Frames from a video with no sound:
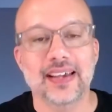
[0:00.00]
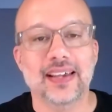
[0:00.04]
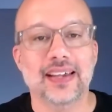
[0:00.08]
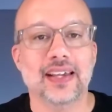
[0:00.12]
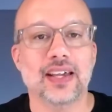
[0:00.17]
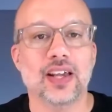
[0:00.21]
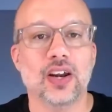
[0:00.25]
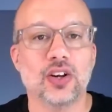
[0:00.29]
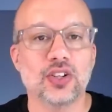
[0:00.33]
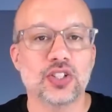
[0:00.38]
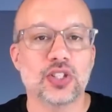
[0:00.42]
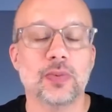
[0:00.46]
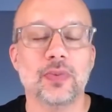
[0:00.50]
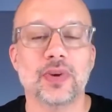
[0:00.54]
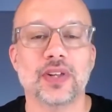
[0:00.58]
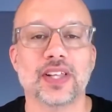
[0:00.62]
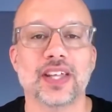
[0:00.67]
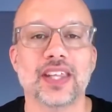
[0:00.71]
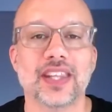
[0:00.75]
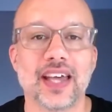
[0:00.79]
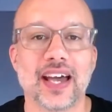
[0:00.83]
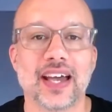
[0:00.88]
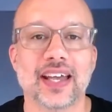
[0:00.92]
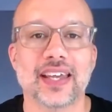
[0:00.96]
And
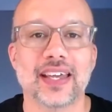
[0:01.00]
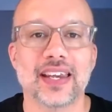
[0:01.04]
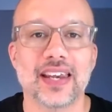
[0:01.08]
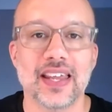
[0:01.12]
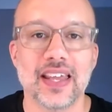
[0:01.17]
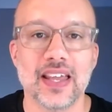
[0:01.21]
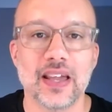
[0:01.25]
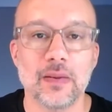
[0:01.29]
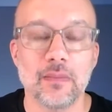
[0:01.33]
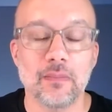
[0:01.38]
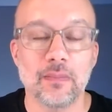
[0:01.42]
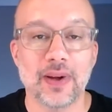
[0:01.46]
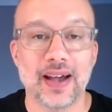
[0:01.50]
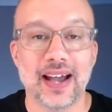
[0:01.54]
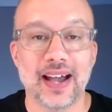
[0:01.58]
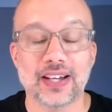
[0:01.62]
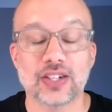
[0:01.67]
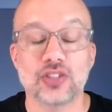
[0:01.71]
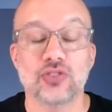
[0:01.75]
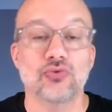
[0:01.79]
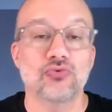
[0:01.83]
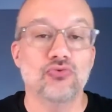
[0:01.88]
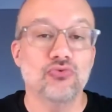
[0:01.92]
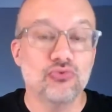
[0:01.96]
ultimately, that can
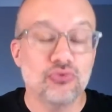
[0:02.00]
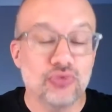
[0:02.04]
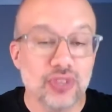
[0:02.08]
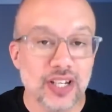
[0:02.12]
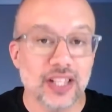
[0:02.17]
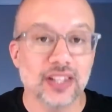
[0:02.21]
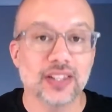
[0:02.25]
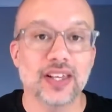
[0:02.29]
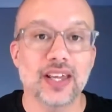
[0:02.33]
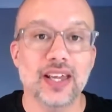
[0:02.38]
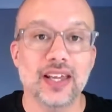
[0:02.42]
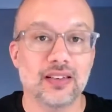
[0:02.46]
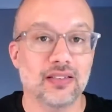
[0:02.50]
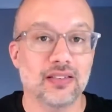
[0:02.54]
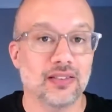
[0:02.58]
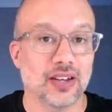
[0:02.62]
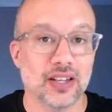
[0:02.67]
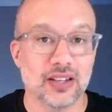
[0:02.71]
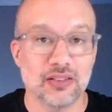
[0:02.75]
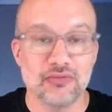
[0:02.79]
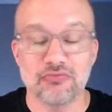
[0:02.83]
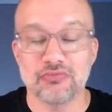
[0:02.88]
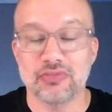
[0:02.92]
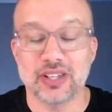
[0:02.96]
impact really,
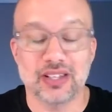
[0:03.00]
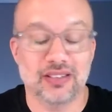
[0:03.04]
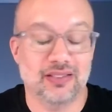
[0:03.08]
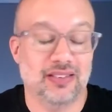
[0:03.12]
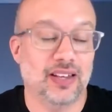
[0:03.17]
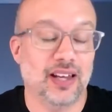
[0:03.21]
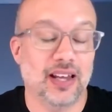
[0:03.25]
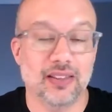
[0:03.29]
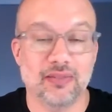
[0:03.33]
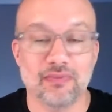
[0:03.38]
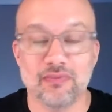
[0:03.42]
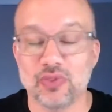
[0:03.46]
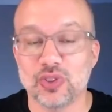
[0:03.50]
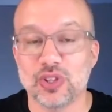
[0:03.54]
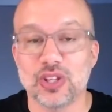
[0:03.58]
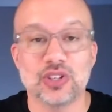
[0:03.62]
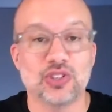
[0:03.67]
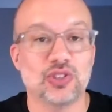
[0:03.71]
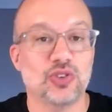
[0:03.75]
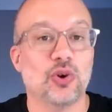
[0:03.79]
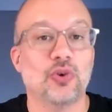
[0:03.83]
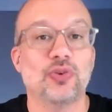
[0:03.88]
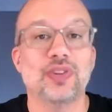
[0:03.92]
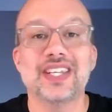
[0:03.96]
it
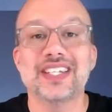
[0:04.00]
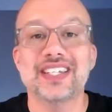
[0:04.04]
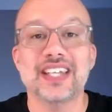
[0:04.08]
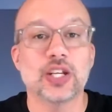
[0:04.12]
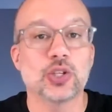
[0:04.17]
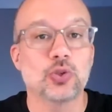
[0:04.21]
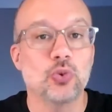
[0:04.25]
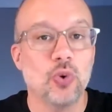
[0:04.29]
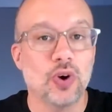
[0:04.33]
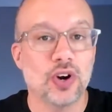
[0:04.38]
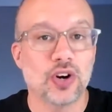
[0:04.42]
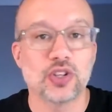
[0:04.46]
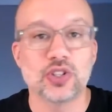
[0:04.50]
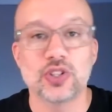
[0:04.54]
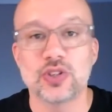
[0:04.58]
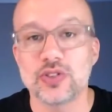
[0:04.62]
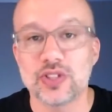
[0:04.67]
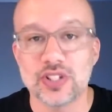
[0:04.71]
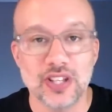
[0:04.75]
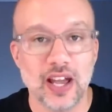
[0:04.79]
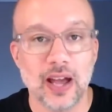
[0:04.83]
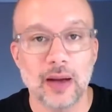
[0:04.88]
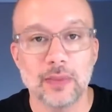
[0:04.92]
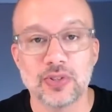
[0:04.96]
only takes one or two
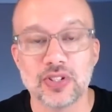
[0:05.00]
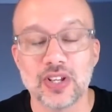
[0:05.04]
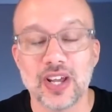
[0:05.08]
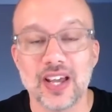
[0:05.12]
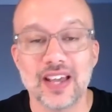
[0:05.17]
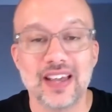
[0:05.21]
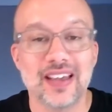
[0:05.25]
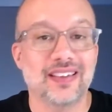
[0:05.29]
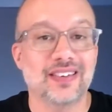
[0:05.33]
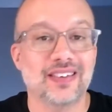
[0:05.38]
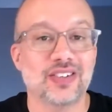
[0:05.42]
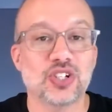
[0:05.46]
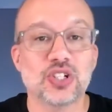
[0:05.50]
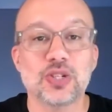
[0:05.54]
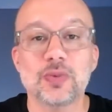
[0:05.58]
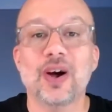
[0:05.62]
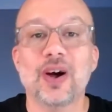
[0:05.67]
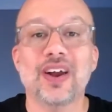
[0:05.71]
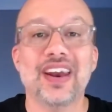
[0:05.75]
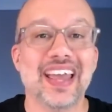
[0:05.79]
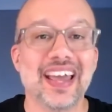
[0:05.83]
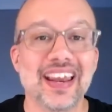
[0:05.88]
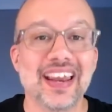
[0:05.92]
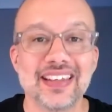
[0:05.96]
steps, just
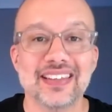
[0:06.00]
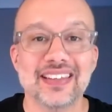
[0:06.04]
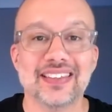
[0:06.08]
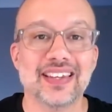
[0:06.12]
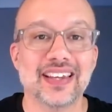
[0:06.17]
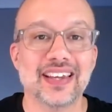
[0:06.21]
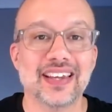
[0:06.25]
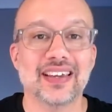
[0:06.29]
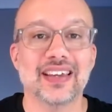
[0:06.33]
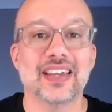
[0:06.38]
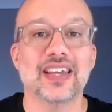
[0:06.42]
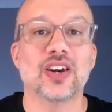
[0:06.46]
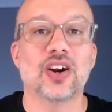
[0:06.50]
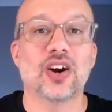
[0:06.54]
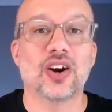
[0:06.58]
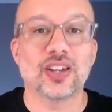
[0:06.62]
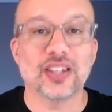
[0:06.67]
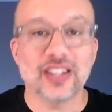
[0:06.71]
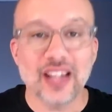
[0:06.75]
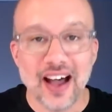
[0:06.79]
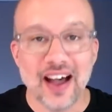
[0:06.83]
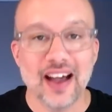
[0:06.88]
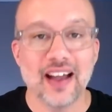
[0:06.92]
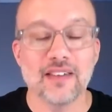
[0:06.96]
about anything in our
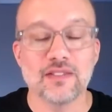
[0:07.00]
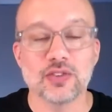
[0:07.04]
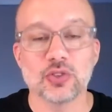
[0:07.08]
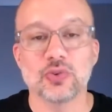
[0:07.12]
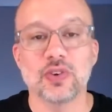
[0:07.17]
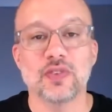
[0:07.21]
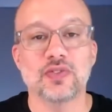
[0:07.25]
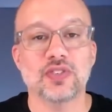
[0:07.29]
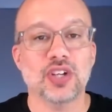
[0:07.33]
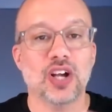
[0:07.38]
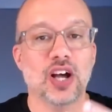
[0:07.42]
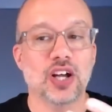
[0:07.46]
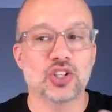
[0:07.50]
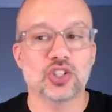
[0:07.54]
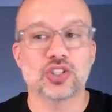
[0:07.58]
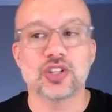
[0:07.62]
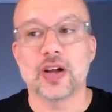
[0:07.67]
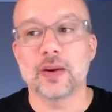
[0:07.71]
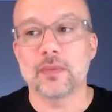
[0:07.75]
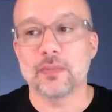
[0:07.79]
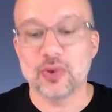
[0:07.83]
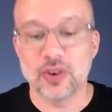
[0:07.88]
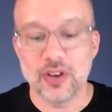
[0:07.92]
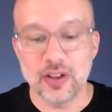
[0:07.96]
lives. We've touched
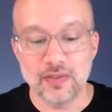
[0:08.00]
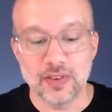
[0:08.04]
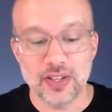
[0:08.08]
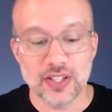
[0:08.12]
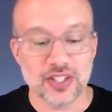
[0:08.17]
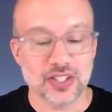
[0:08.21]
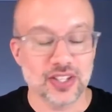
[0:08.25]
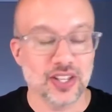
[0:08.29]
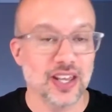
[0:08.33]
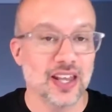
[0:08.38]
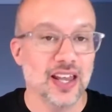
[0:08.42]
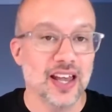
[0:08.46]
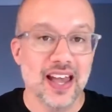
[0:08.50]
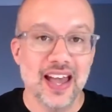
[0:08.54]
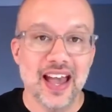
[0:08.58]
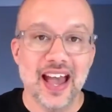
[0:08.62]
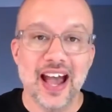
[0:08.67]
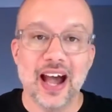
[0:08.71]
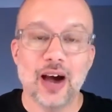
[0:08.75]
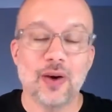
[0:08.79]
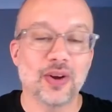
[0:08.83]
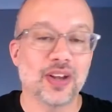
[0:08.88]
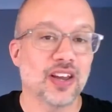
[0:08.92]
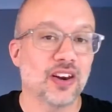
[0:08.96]
on previously
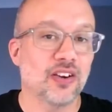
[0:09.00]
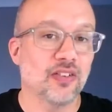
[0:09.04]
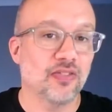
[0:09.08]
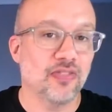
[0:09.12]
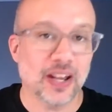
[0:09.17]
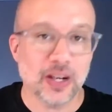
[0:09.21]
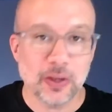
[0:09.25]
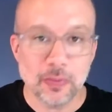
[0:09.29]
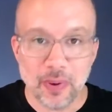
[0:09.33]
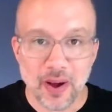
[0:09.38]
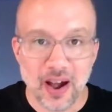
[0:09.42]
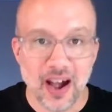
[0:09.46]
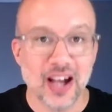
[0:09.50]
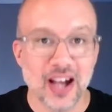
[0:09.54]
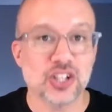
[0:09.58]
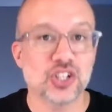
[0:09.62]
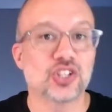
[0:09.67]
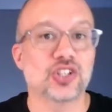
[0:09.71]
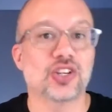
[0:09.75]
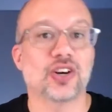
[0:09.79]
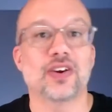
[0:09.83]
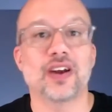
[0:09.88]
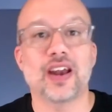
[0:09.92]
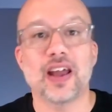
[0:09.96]
how it can affect
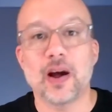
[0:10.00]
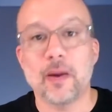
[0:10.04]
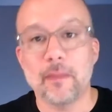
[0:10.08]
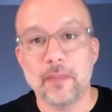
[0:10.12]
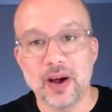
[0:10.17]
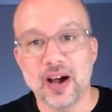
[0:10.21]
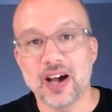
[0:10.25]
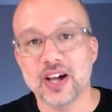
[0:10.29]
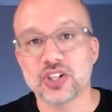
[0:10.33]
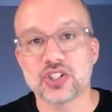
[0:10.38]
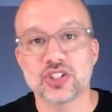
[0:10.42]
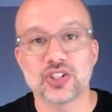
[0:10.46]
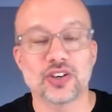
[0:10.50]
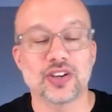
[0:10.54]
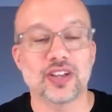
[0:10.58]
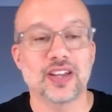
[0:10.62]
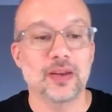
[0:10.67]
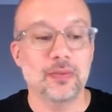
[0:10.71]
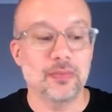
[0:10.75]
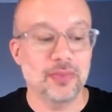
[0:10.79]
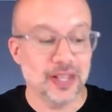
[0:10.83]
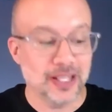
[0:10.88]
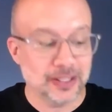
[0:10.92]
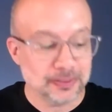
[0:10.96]
posture and how posture
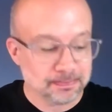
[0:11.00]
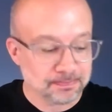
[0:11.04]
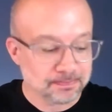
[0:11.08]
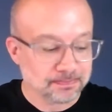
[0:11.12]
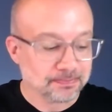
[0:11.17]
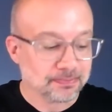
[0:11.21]
can be